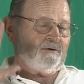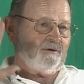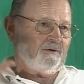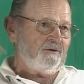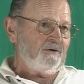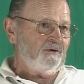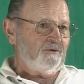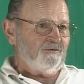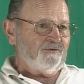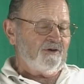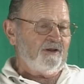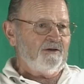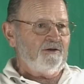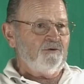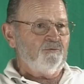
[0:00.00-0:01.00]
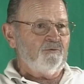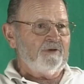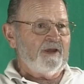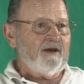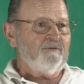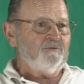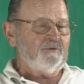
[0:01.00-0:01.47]
on the other side of Inglewood
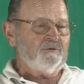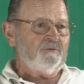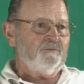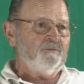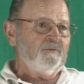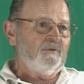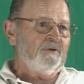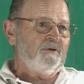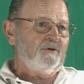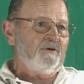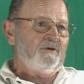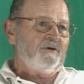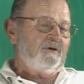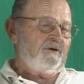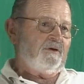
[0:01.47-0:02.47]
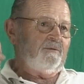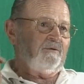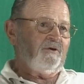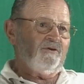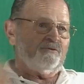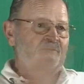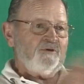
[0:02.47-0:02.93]
Avenue
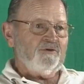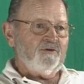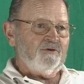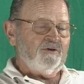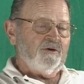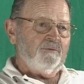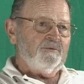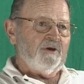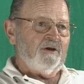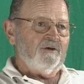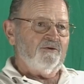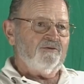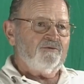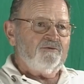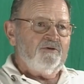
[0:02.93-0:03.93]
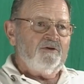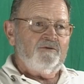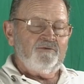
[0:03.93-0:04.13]
because we couldn't come down our street.